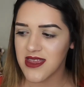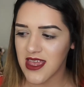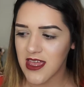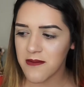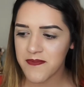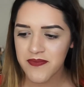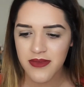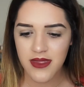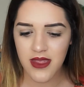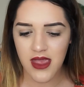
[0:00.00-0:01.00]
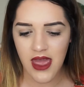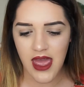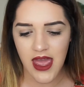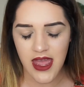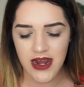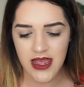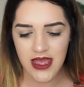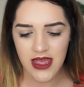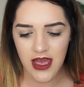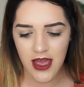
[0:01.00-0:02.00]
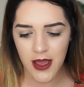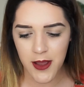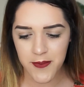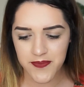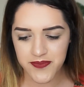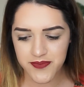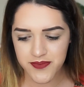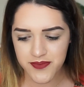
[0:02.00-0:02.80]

C. And um,